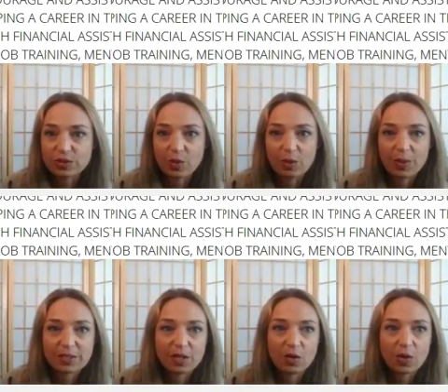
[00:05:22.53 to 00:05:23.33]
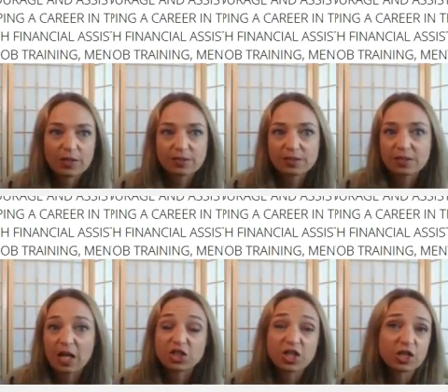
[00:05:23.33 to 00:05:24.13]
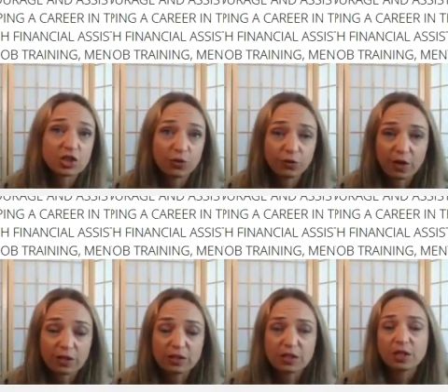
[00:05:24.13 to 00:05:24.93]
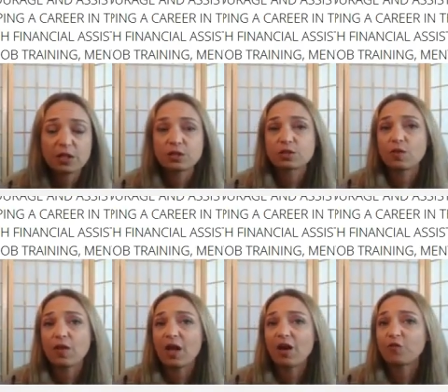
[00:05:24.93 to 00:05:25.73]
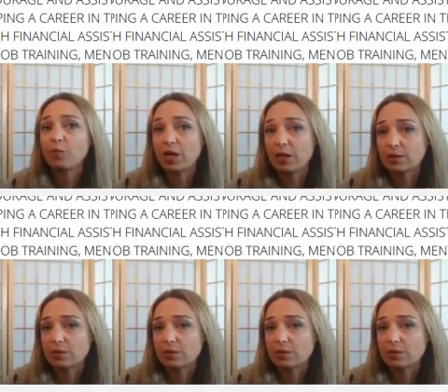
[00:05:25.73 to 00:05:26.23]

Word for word: So I might say, okay, this is an educational fund, so they have monies.